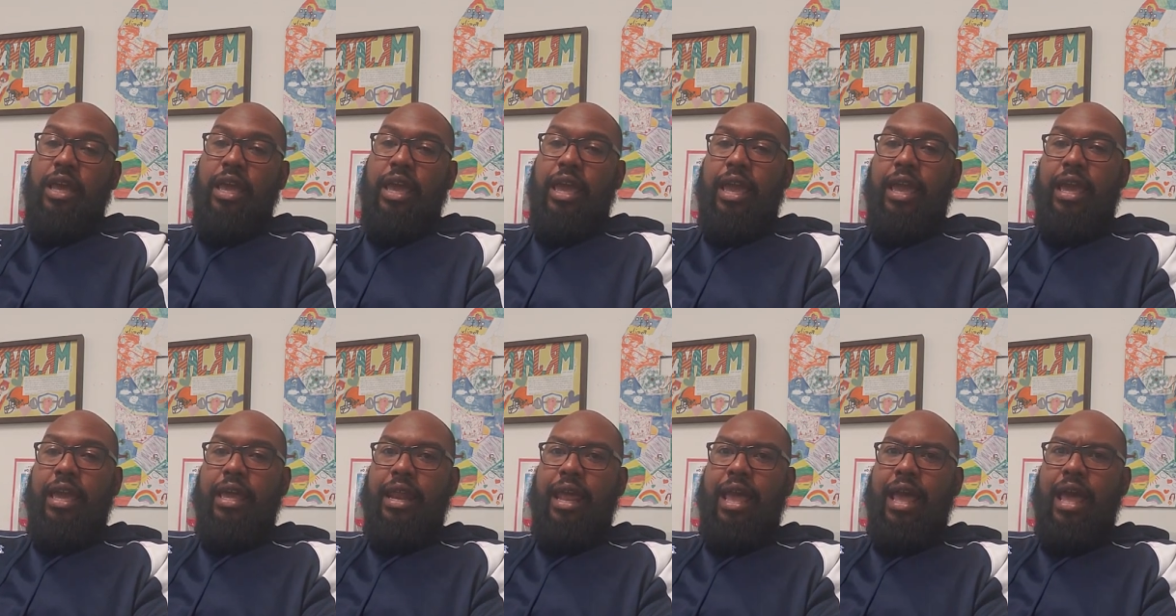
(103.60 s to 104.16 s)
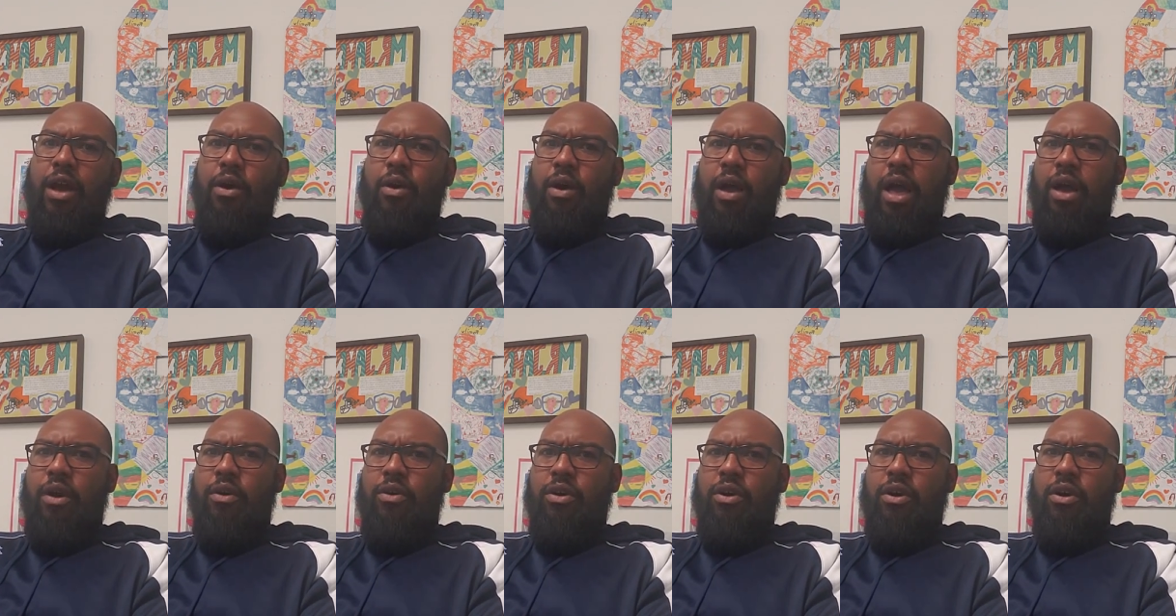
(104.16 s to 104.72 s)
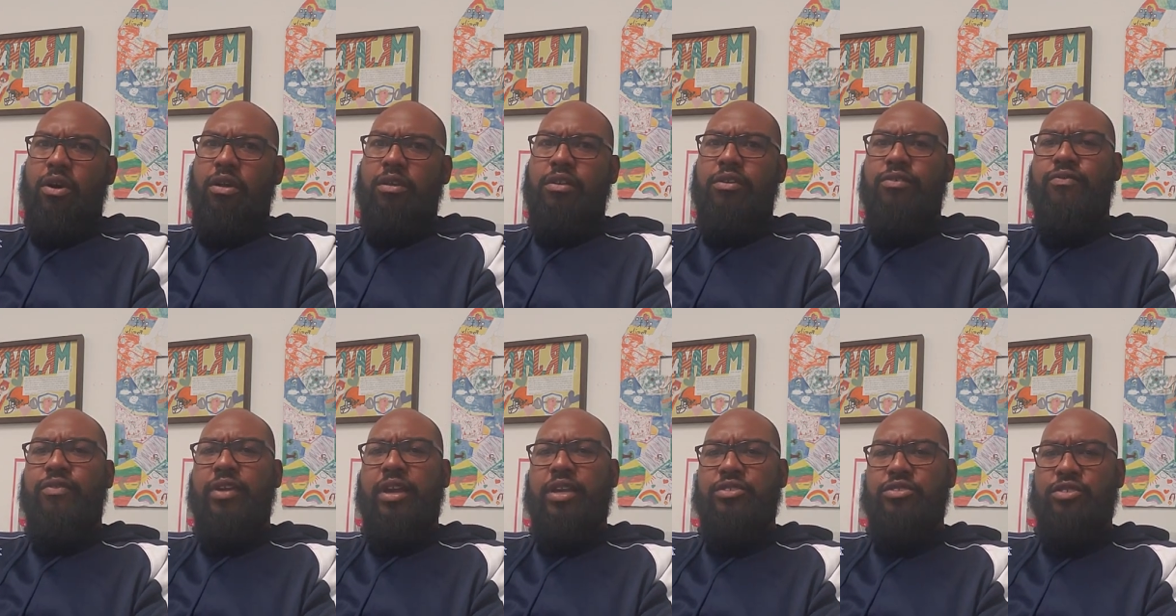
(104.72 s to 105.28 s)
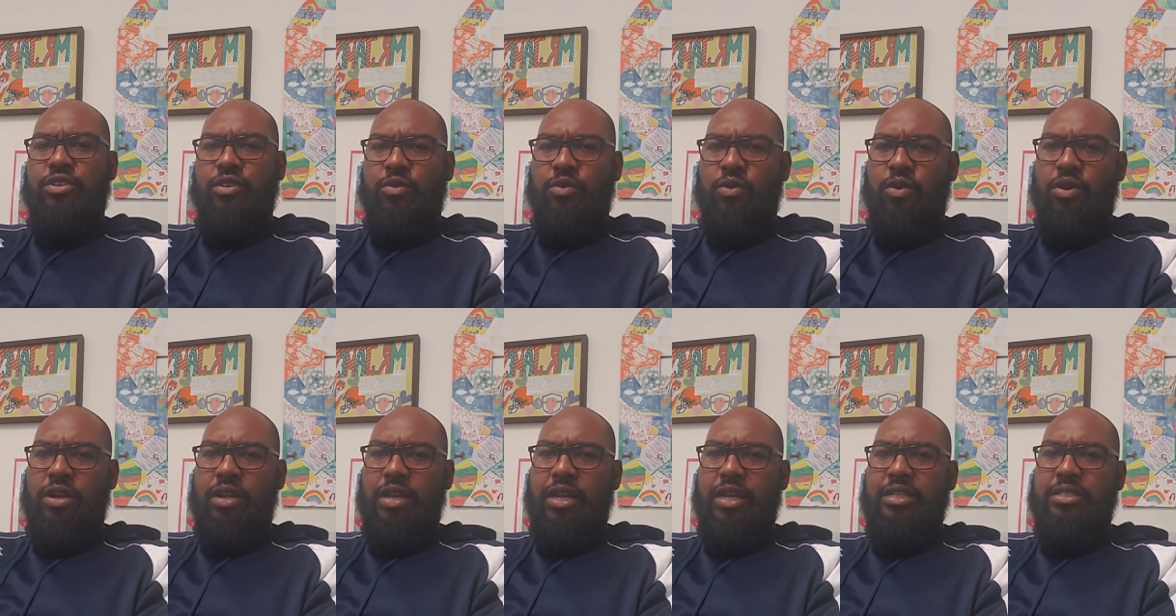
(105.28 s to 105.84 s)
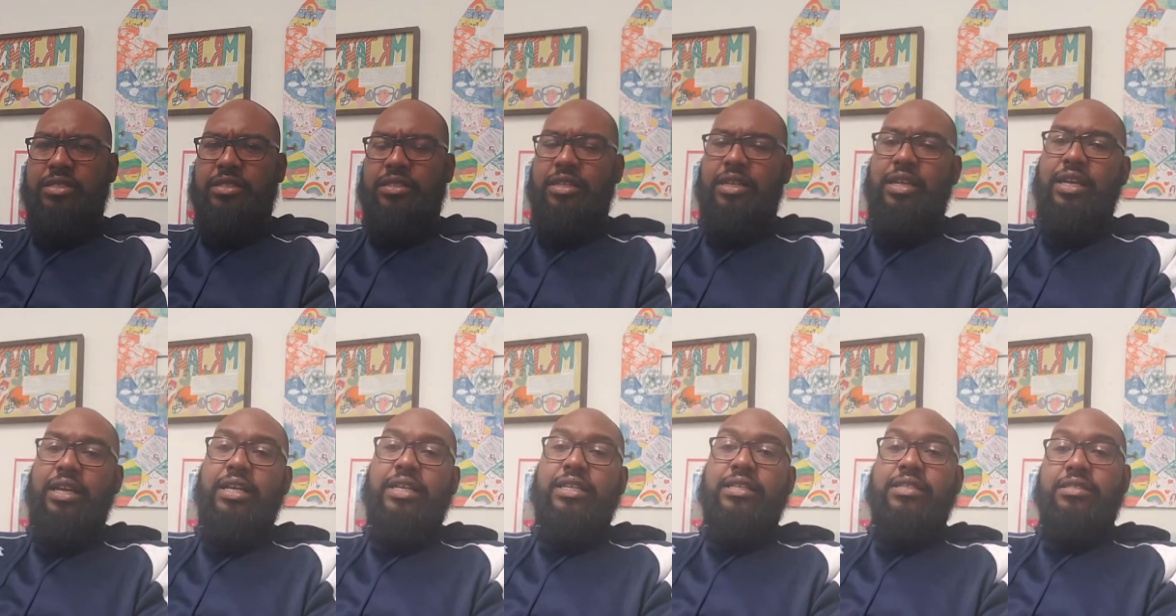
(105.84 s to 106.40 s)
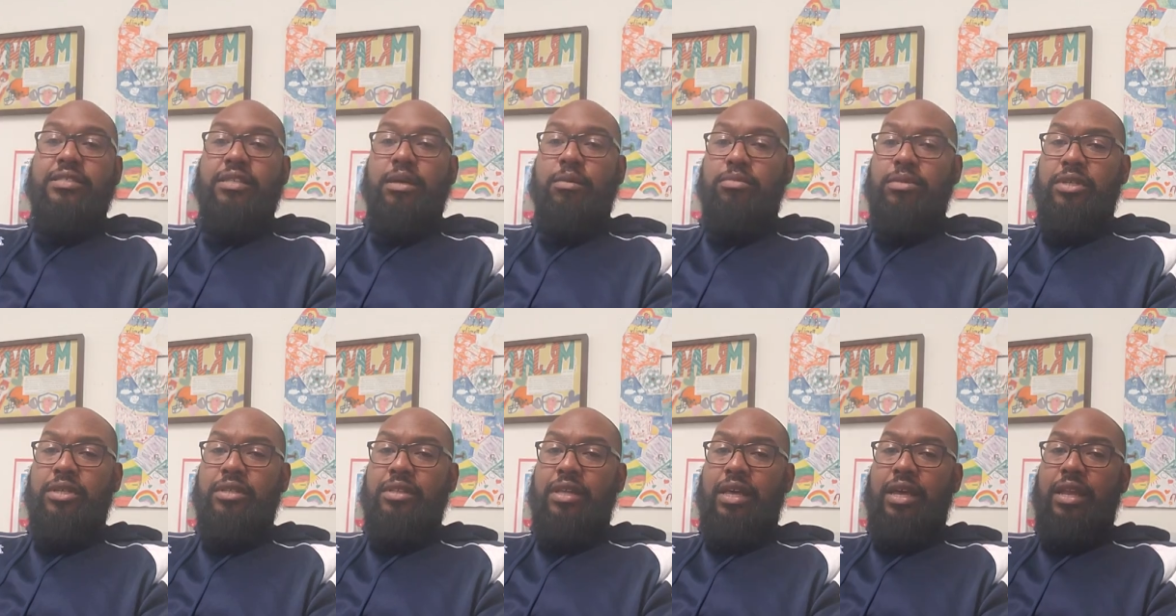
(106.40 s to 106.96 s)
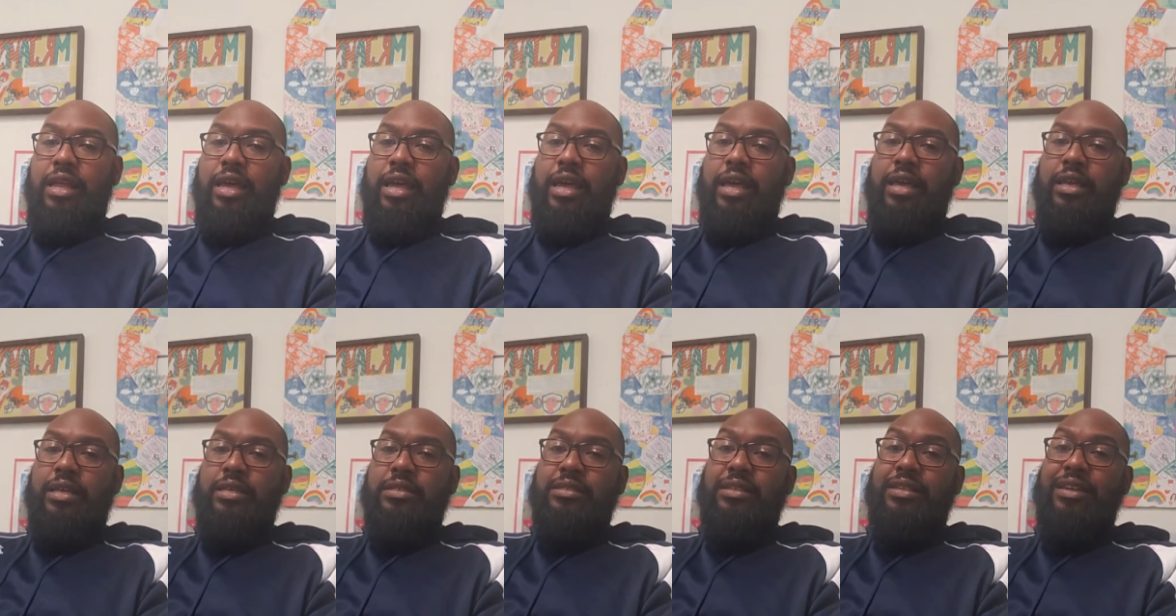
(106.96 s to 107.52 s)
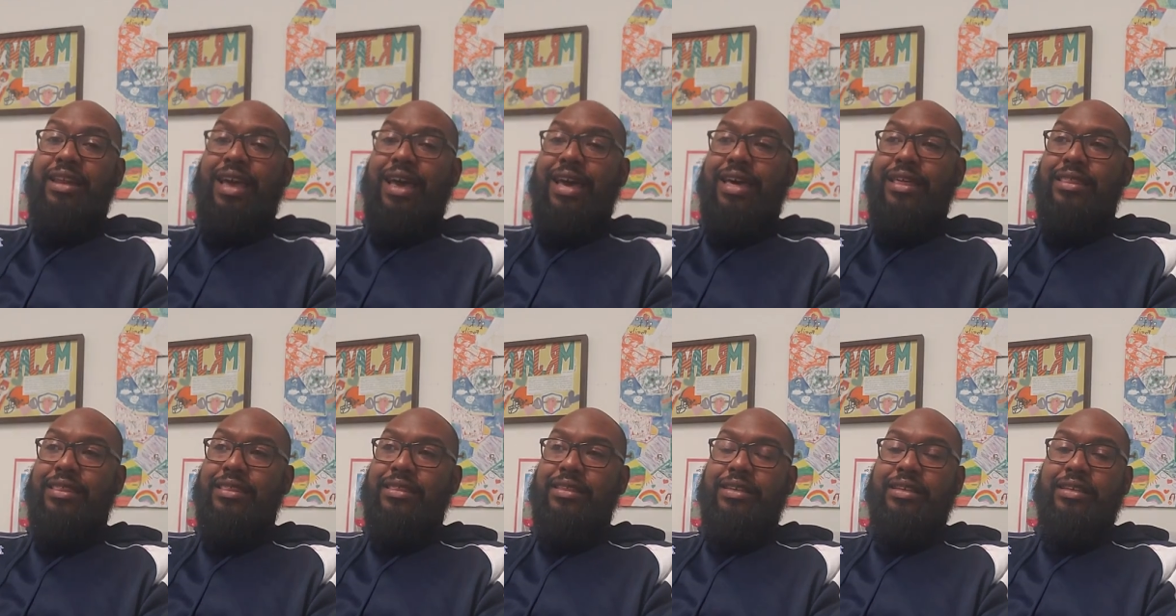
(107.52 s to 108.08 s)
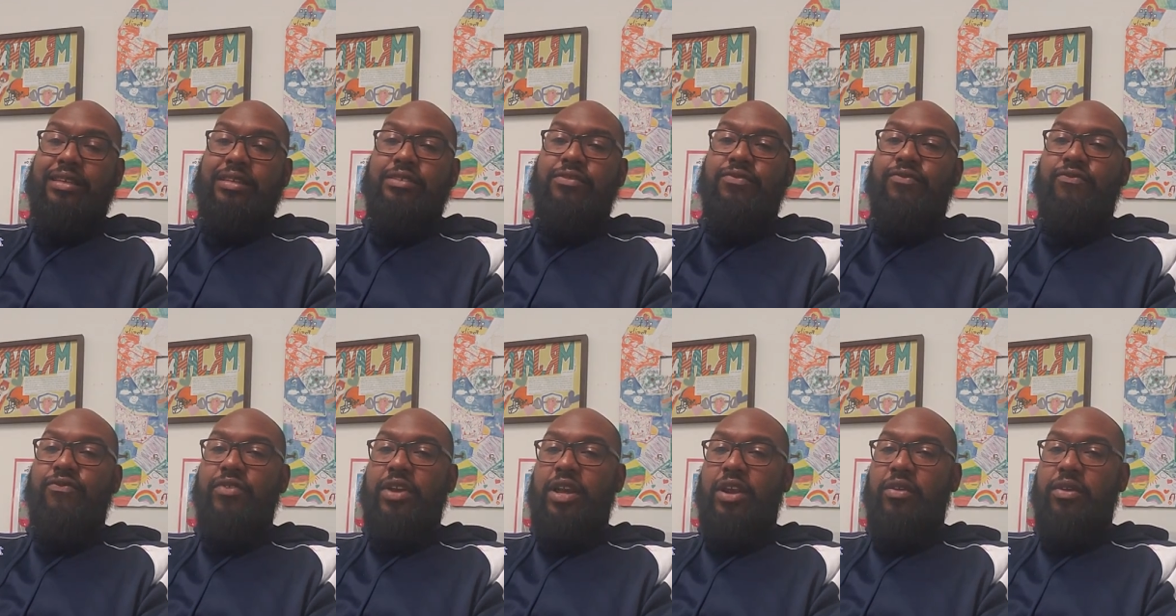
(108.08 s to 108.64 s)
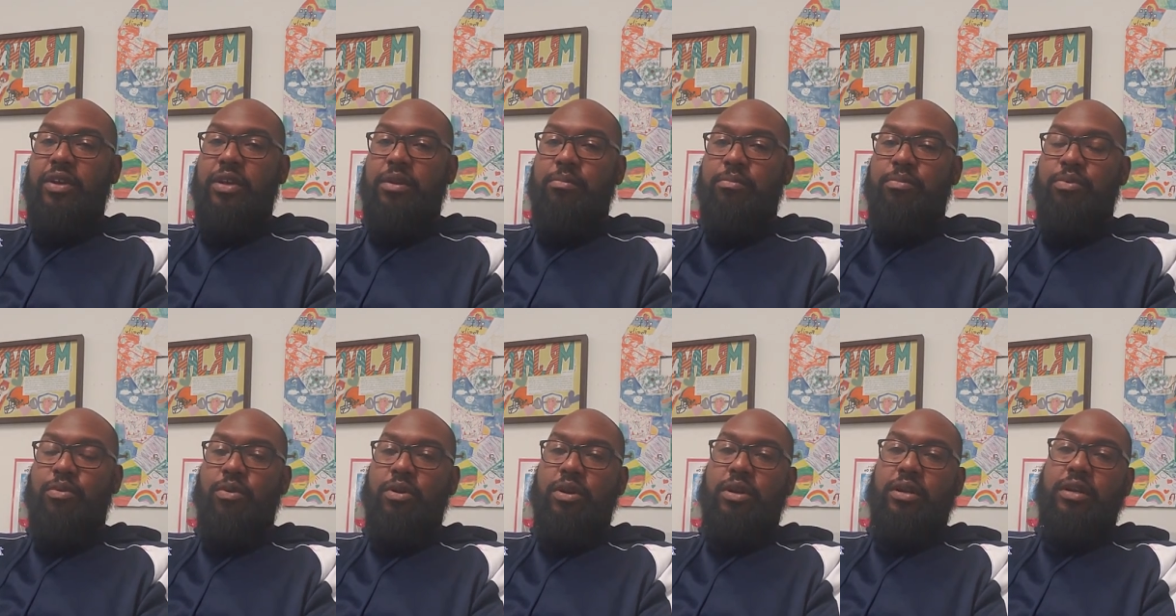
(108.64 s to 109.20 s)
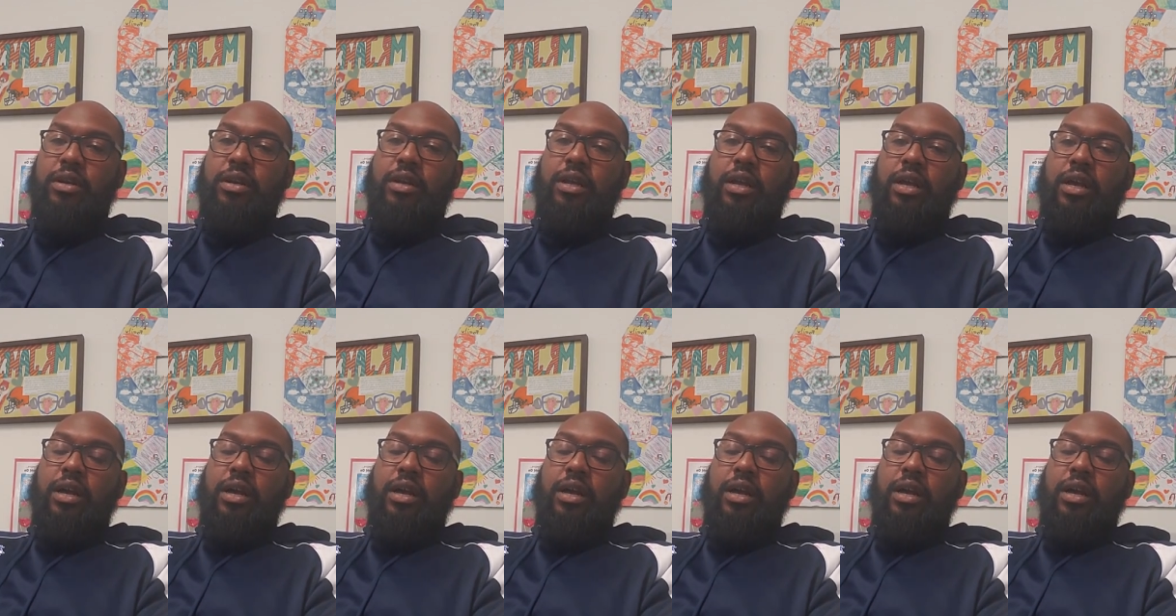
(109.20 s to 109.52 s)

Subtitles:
and how alcohol affects your coordination. Something that, as an athlete, is very important.